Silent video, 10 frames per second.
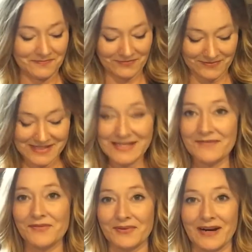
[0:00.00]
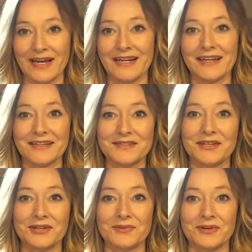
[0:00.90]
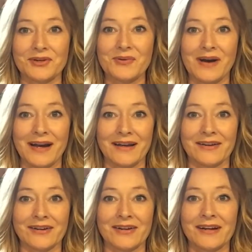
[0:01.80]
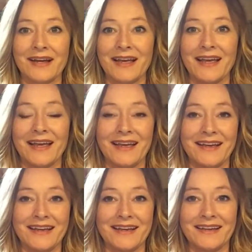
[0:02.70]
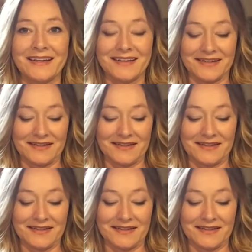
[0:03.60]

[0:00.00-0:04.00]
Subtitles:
scent variety is going to require a